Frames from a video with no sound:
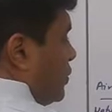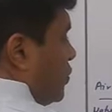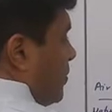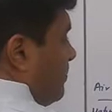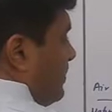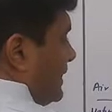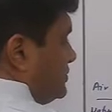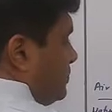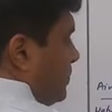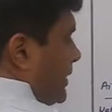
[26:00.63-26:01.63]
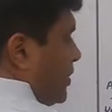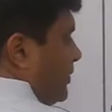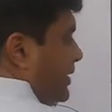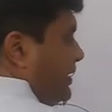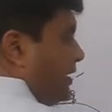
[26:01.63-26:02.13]
to go much way
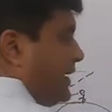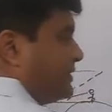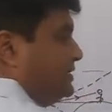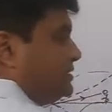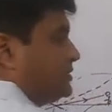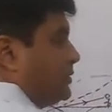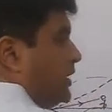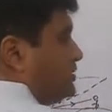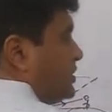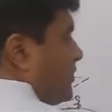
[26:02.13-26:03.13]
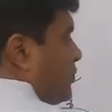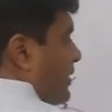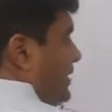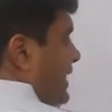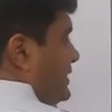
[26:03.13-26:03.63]
over here like this. Instead of
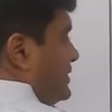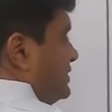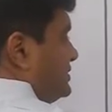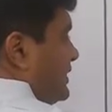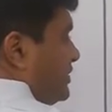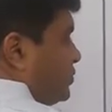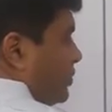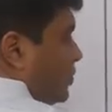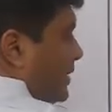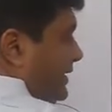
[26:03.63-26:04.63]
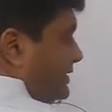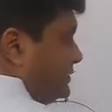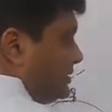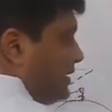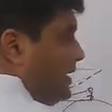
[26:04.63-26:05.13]
going like this, it is going to go like
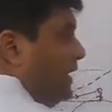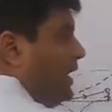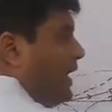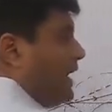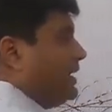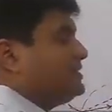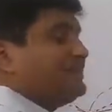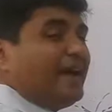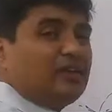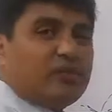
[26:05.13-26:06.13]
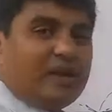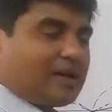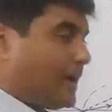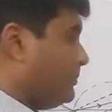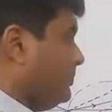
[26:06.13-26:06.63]
this. And a stage will
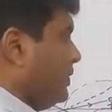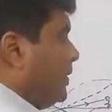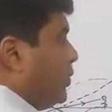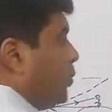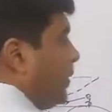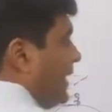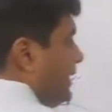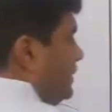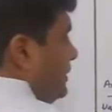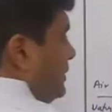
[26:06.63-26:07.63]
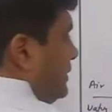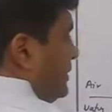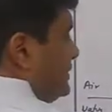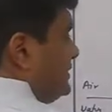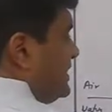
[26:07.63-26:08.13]
come when
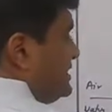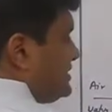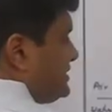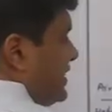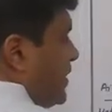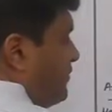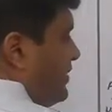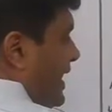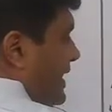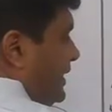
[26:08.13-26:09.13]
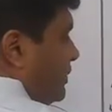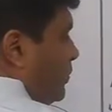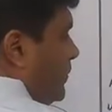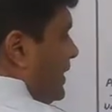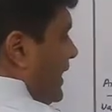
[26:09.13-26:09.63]
this ray of light
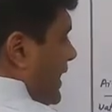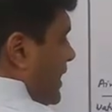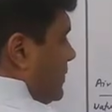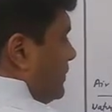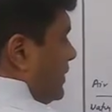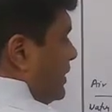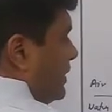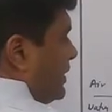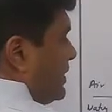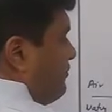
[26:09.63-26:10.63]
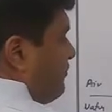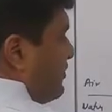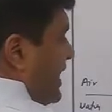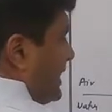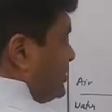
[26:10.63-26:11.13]
will have a
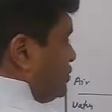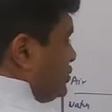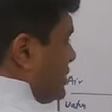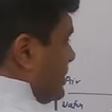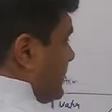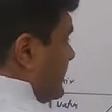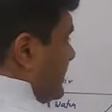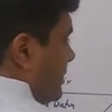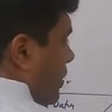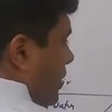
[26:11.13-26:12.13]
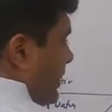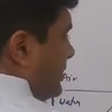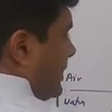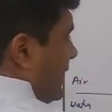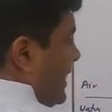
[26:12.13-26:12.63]
reflection, or
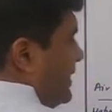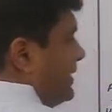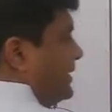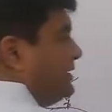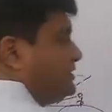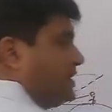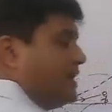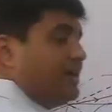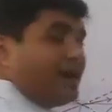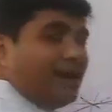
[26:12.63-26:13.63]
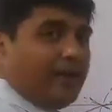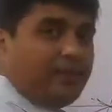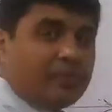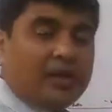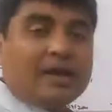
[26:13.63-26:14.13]
the incident
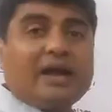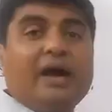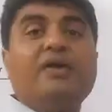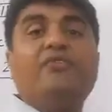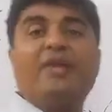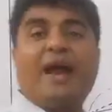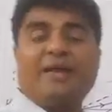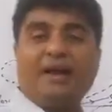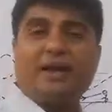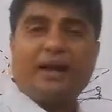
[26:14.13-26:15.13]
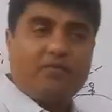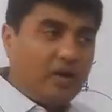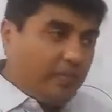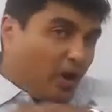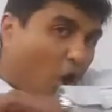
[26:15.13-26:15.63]
ray ka refracted ray
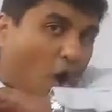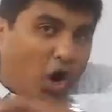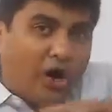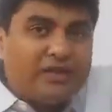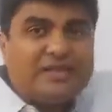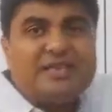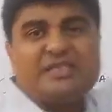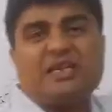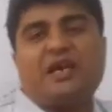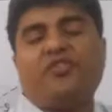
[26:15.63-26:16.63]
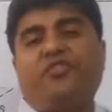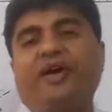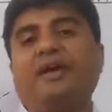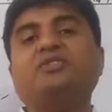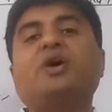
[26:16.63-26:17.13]
will be on the
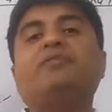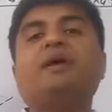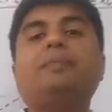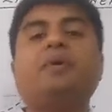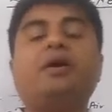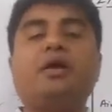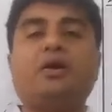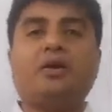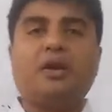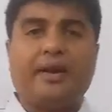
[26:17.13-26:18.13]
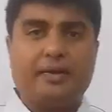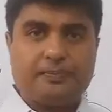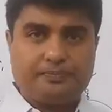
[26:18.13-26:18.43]
surface of that particular light.